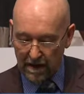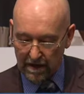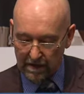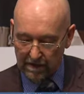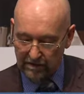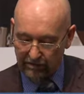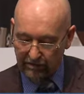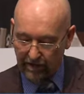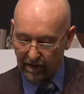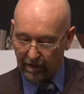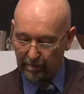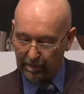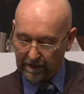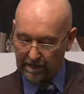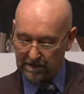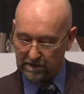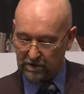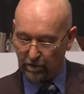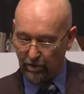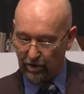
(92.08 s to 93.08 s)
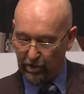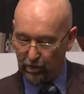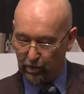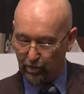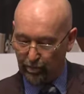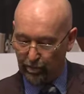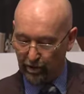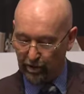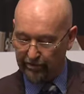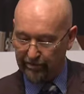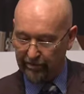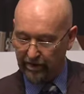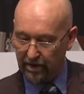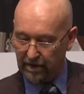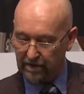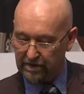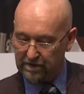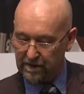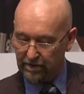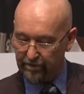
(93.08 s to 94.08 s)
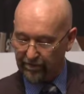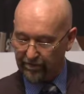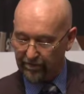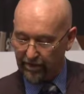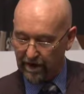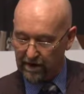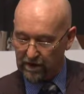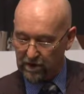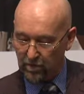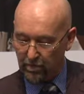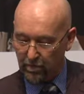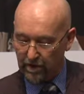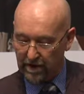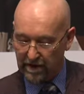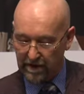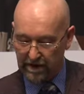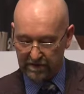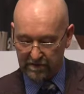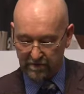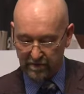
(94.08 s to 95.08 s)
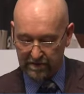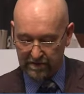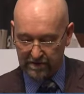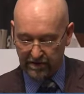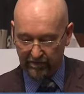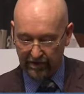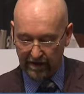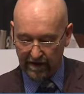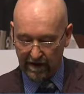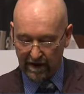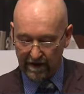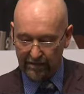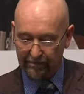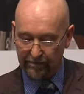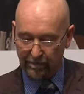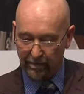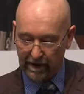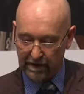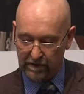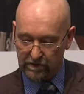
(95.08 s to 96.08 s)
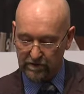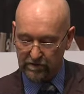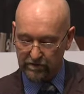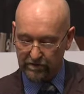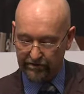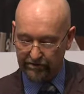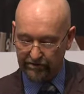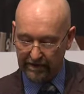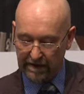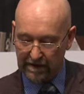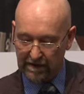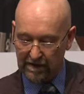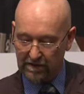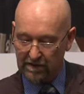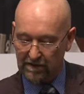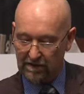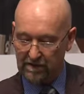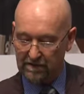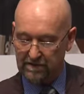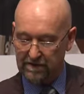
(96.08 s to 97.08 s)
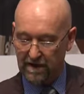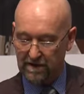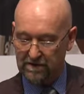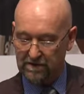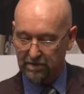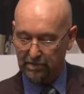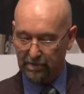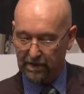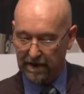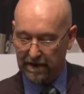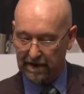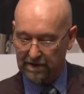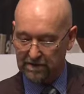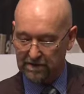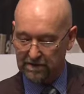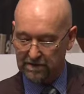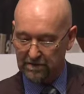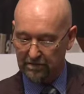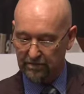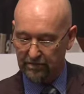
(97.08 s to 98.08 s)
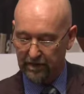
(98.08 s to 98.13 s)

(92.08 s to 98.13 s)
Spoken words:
develop historical profiles and provide community-specific information to feed into disaster plans.